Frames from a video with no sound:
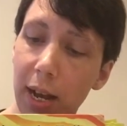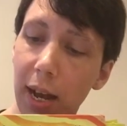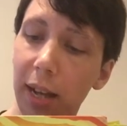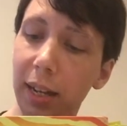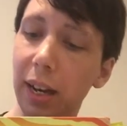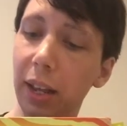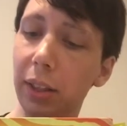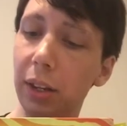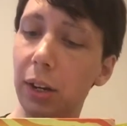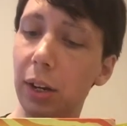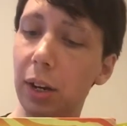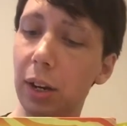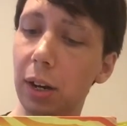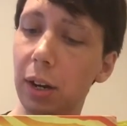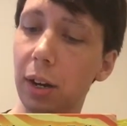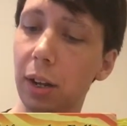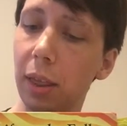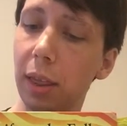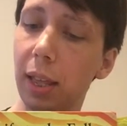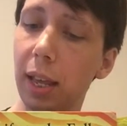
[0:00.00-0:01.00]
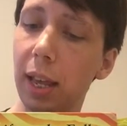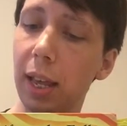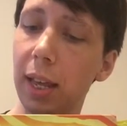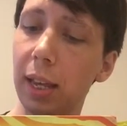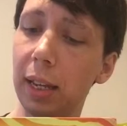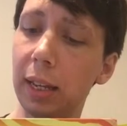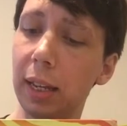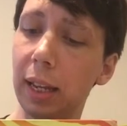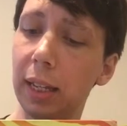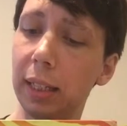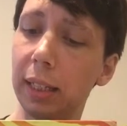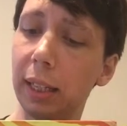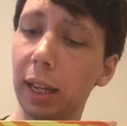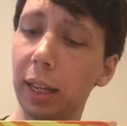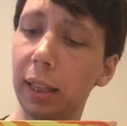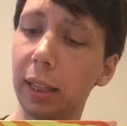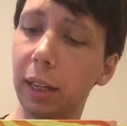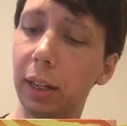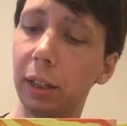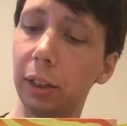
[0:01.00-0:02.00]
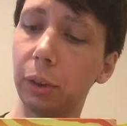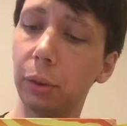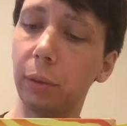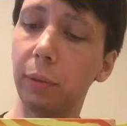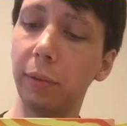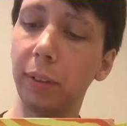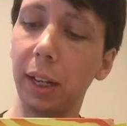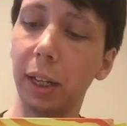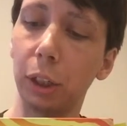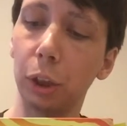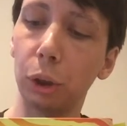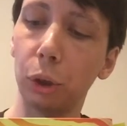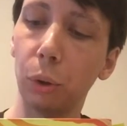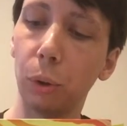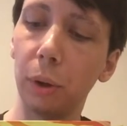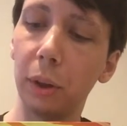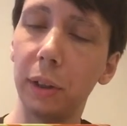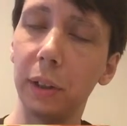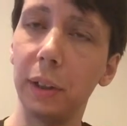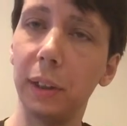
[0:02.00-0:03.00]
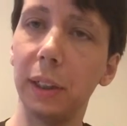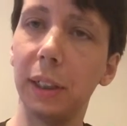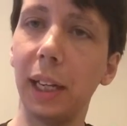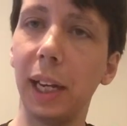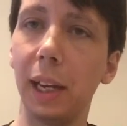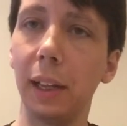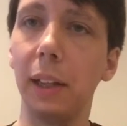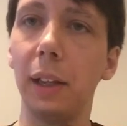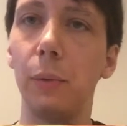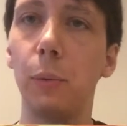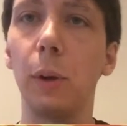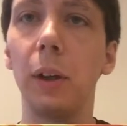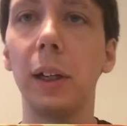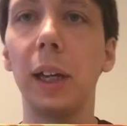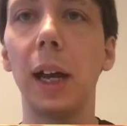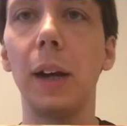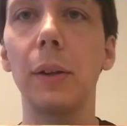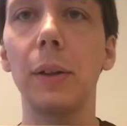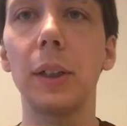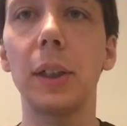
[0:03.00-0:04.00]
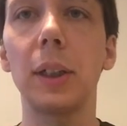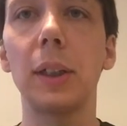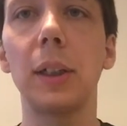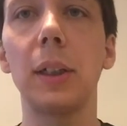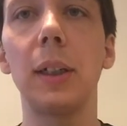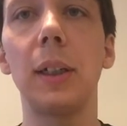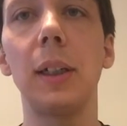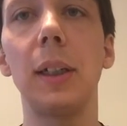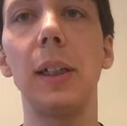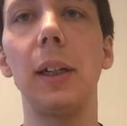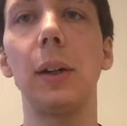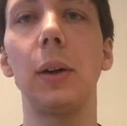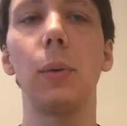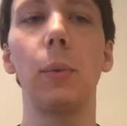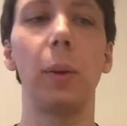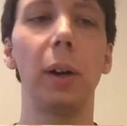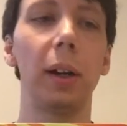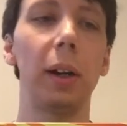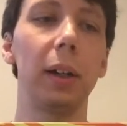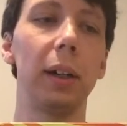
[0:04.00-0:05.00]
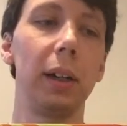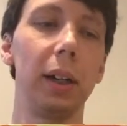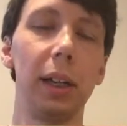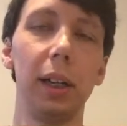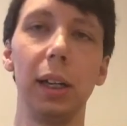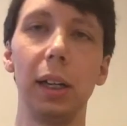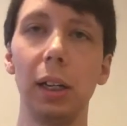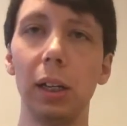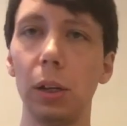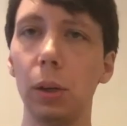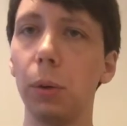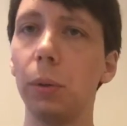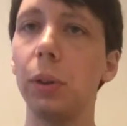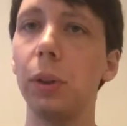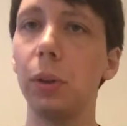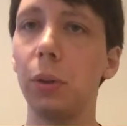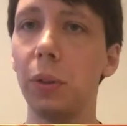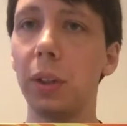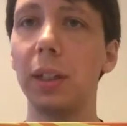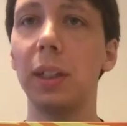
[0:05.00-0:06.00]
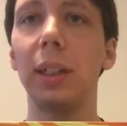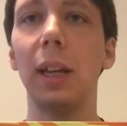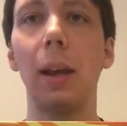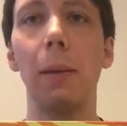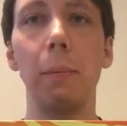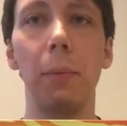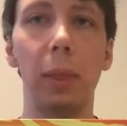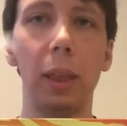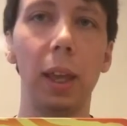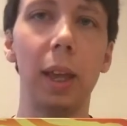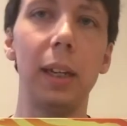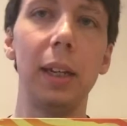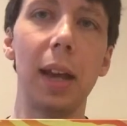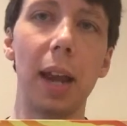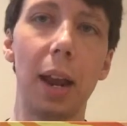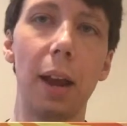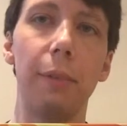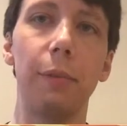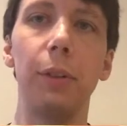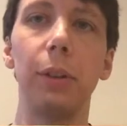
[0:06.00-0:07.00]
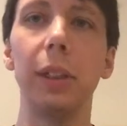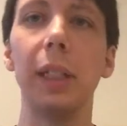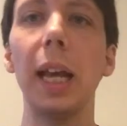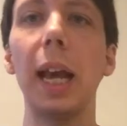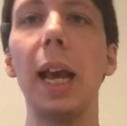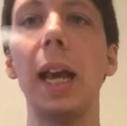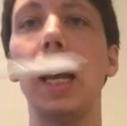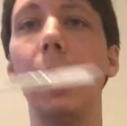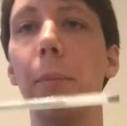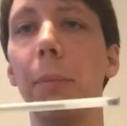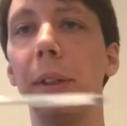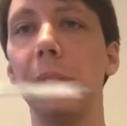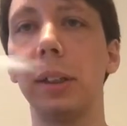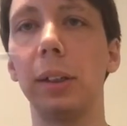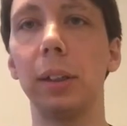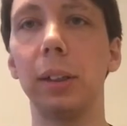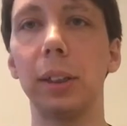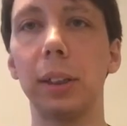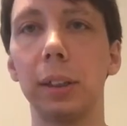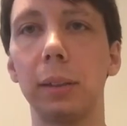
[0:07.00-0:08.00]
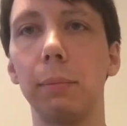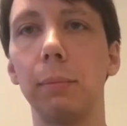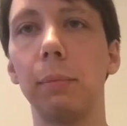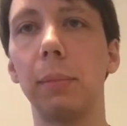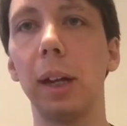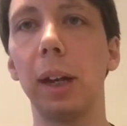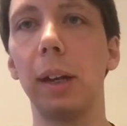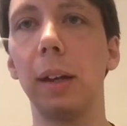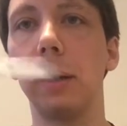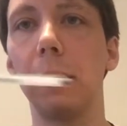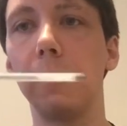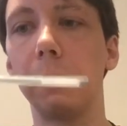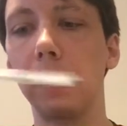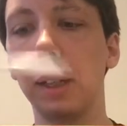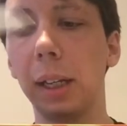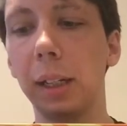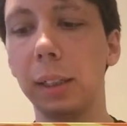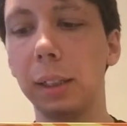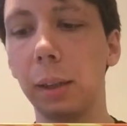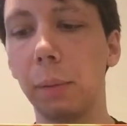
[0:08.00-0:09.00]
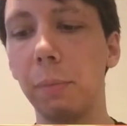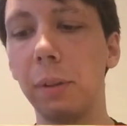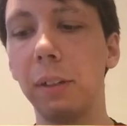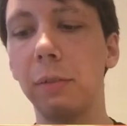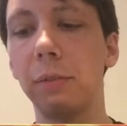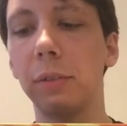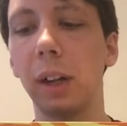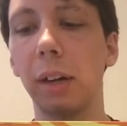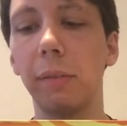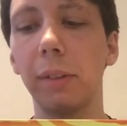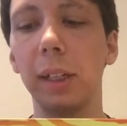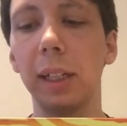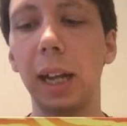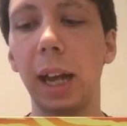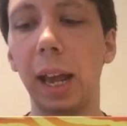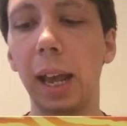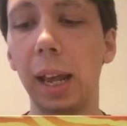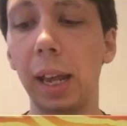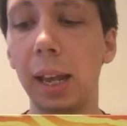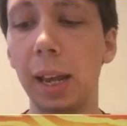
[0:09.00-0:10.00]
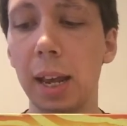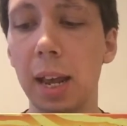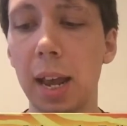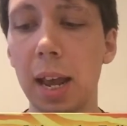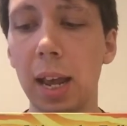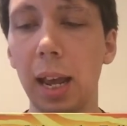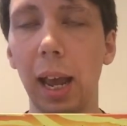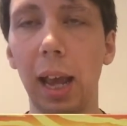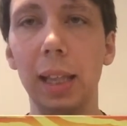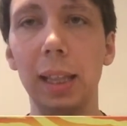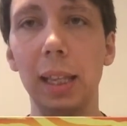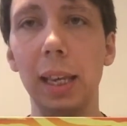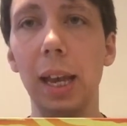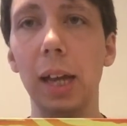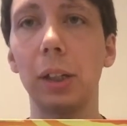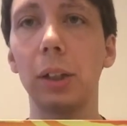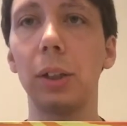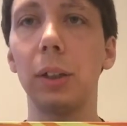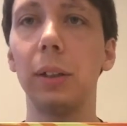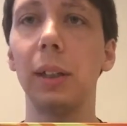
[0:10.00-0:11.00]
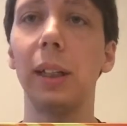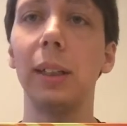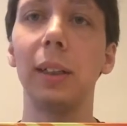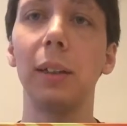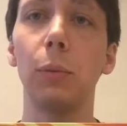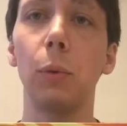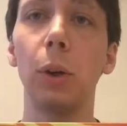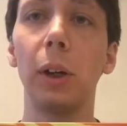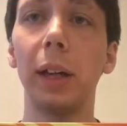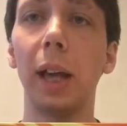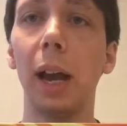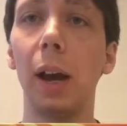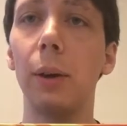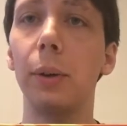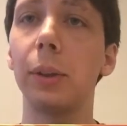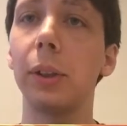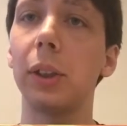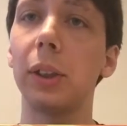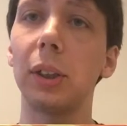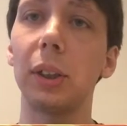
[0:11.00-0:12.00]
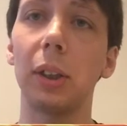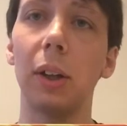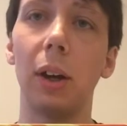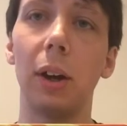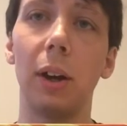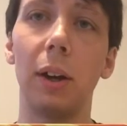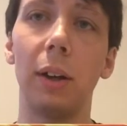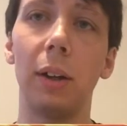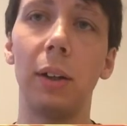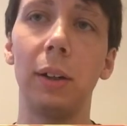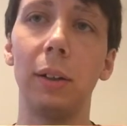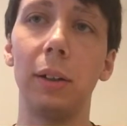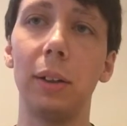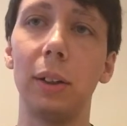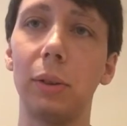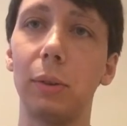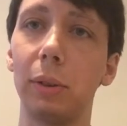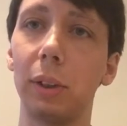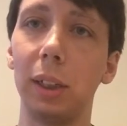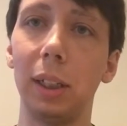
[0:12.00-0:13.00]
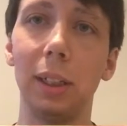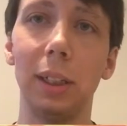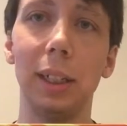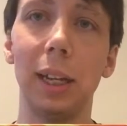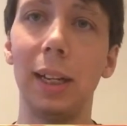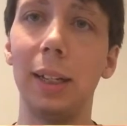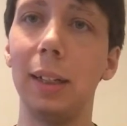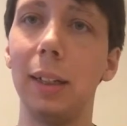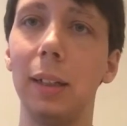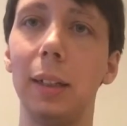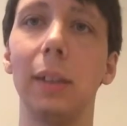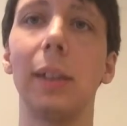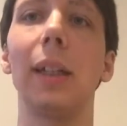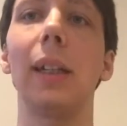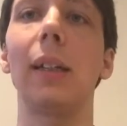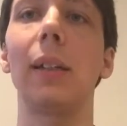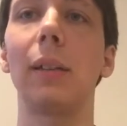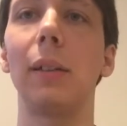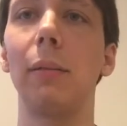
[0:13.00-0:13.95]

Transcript: another thing is that they're sort of like short daily workouts, where you don't do the same thing day after day, but there's kind of something for every day. And the workouts aren't intended to